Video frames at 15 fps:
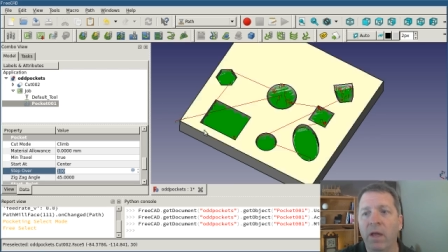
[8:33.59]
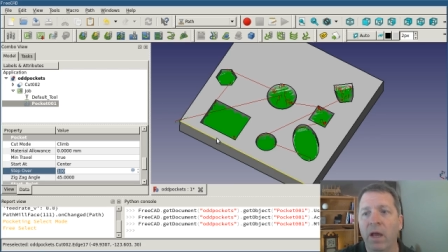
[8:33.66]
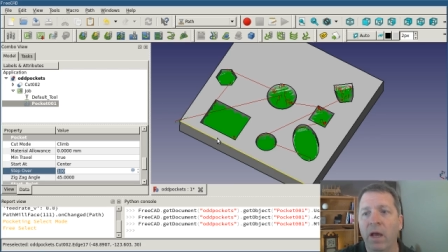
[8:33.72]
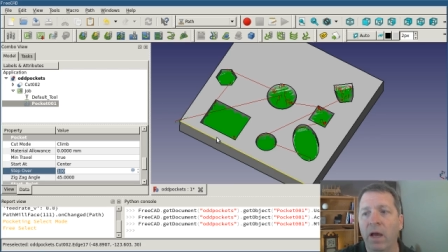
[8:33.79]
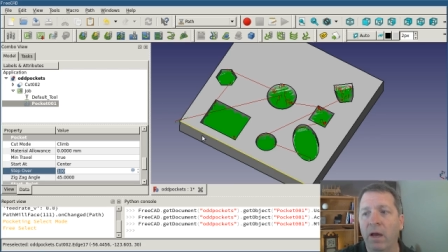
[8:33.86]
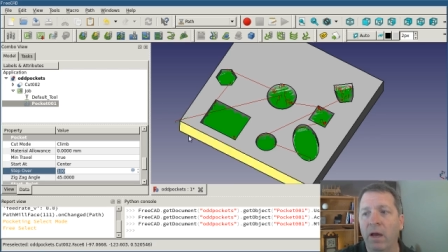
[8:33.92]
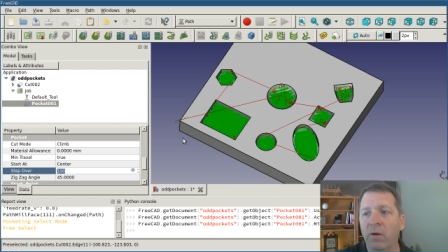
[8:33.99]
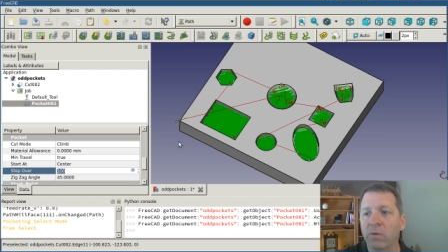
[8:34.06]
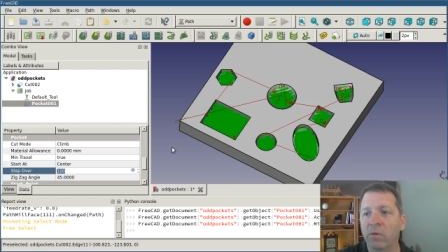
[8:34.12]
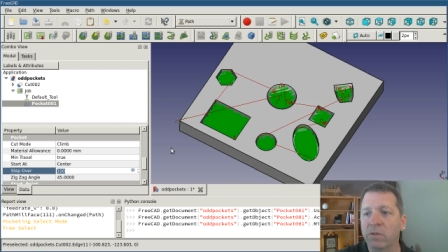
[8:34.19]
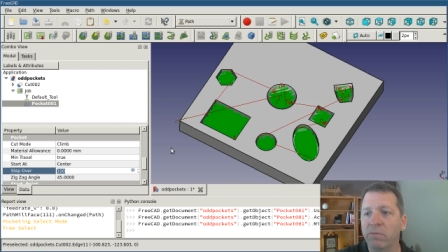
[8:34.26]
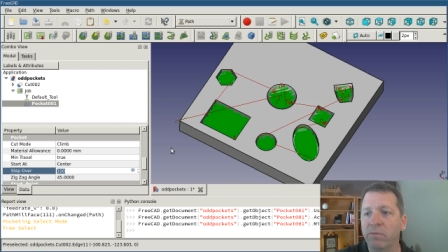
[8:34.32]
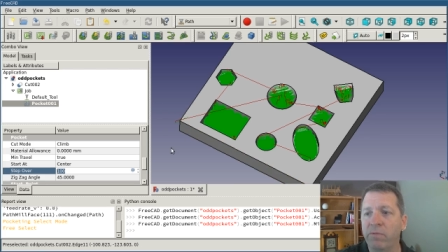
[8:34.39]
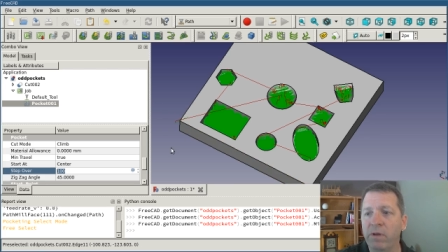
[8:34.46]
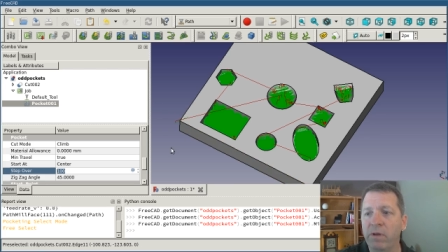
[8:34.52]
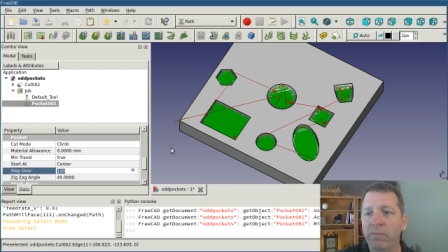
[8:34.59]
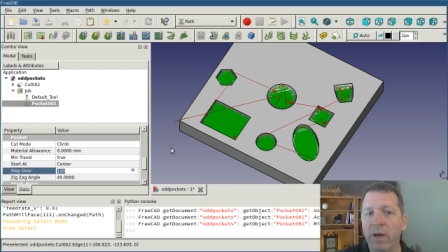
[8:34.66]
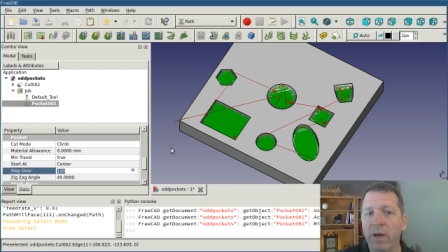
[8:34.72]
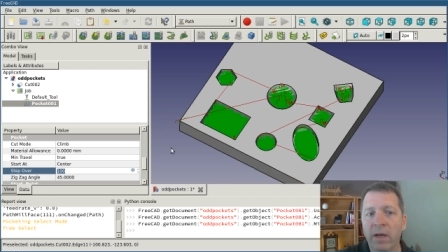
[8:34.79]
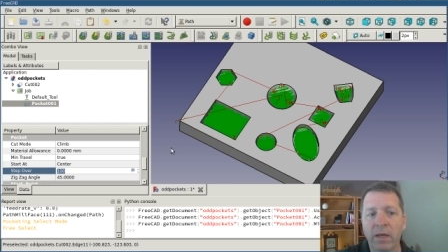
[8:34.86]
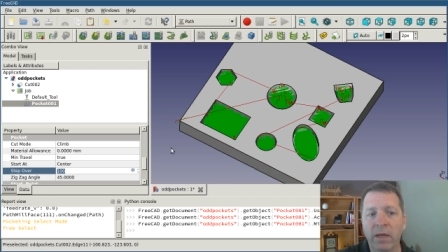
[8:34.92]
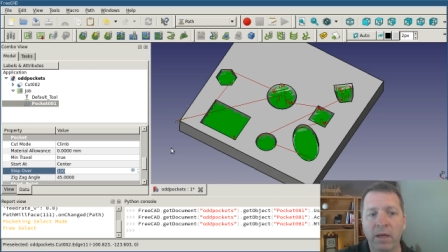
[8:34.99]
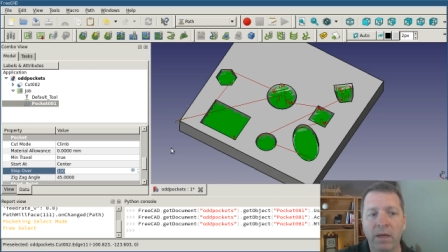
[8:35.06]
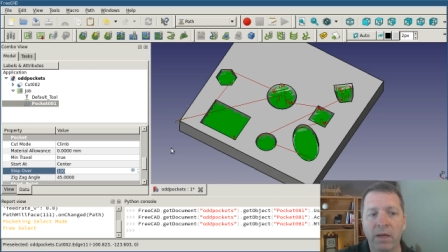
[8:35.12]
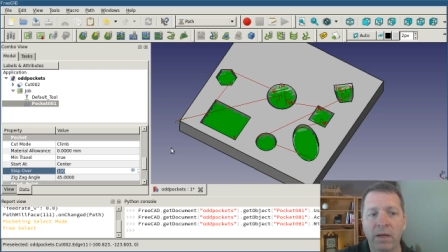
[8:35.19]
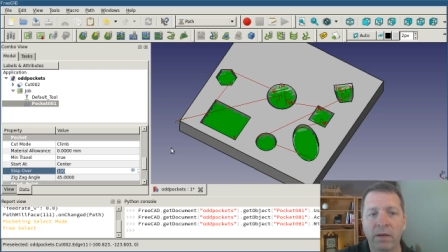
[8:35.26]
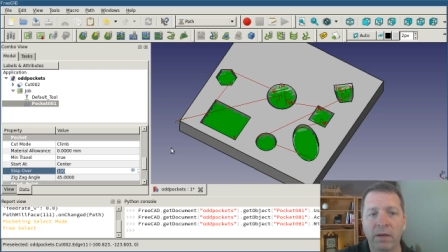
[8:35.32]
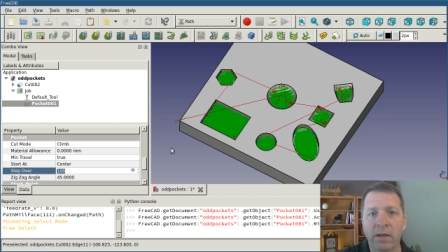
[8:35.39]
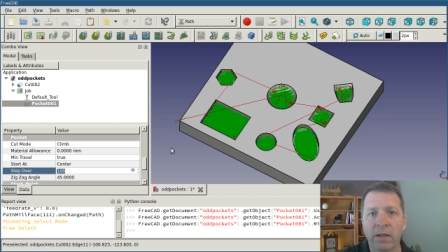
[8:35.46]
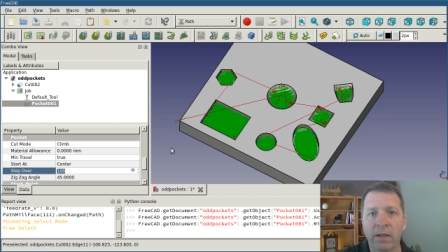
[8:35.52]
or some feedback,
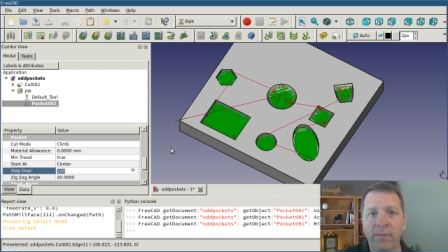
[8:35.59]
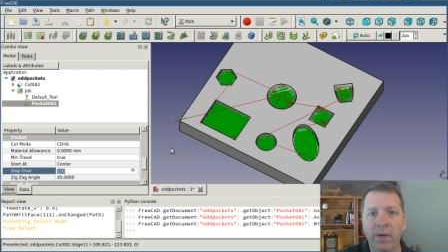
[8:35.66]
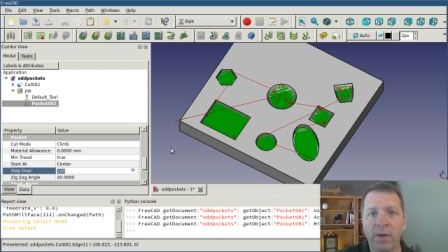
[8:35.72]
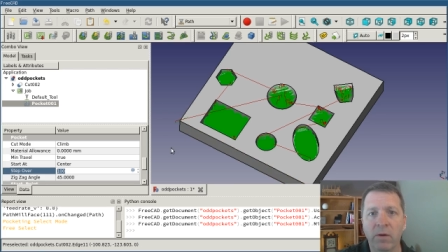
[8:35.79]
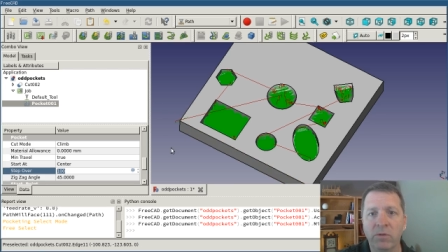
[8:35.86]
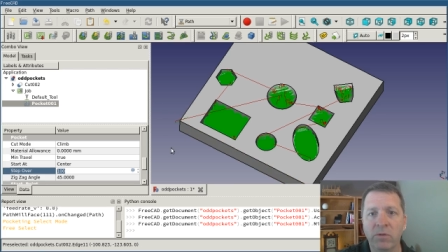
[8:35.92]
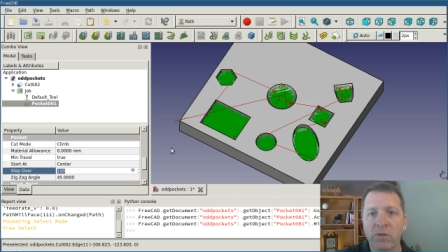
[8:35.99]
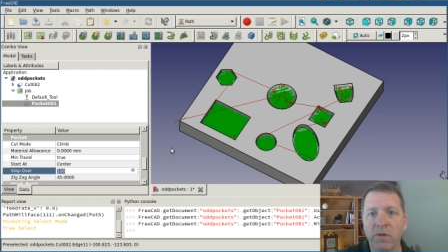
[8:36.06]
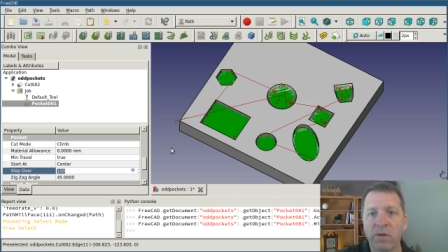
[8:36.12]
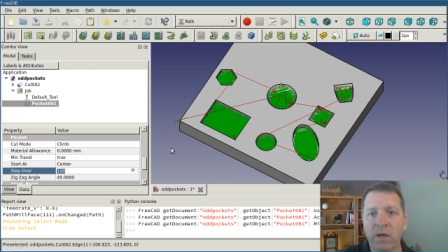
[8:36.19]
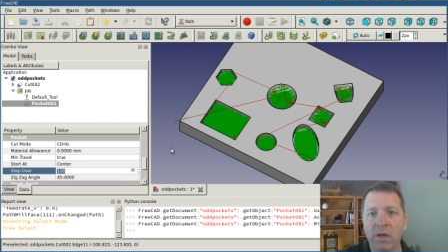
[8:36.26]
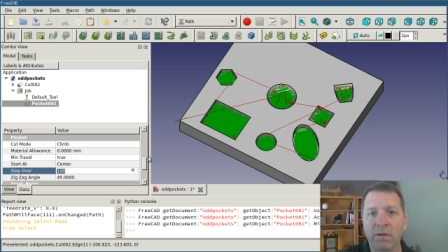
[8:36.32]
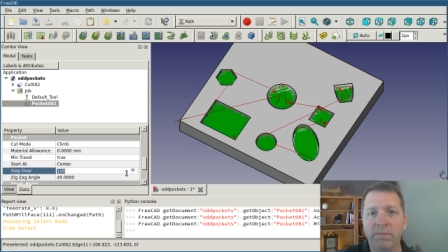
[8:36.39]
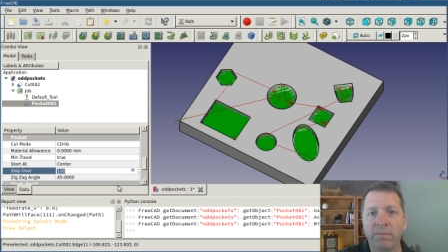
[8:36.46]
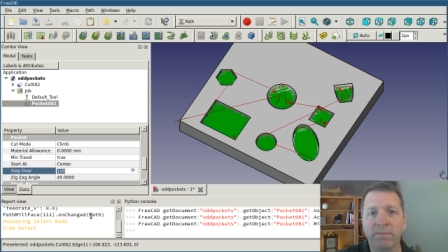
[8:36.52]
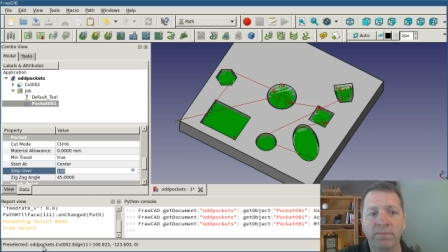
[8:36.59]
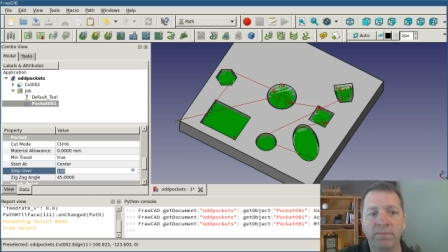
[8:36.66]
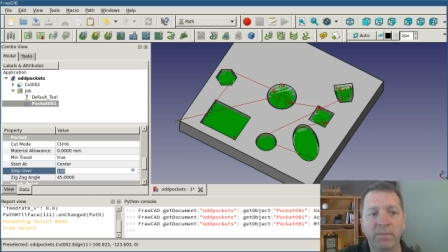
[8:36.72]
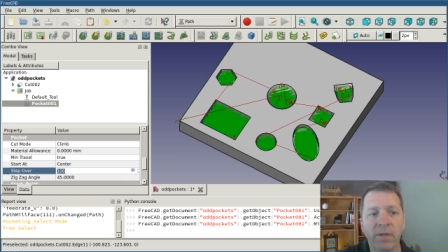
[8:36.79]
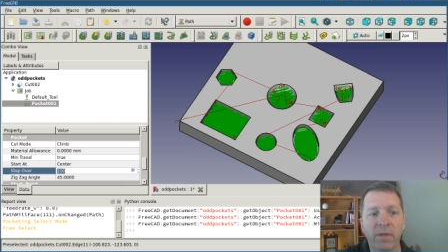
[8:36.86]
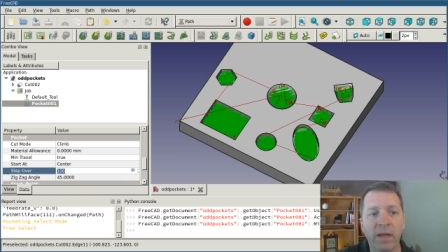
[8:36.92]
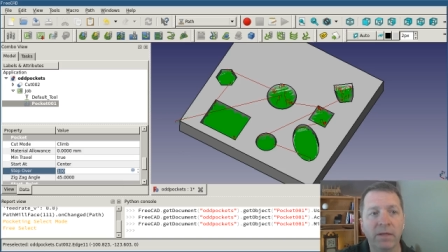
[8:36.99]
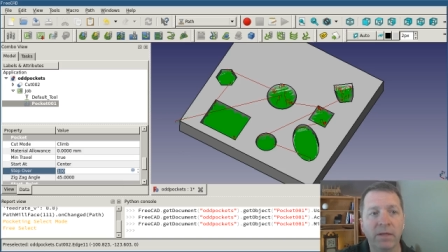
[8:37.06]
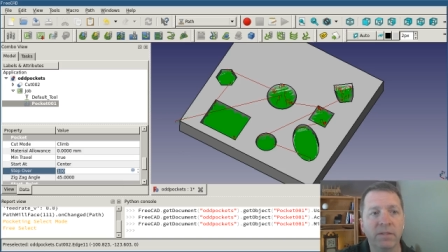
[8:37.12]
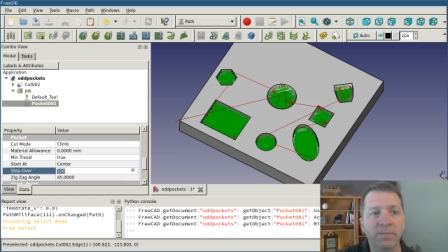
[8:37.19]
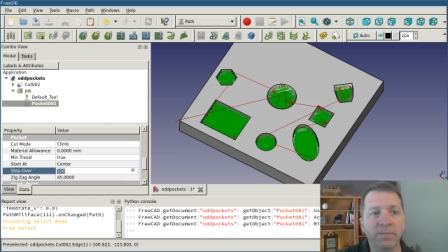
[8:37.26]
and let me know what you think. Thanks.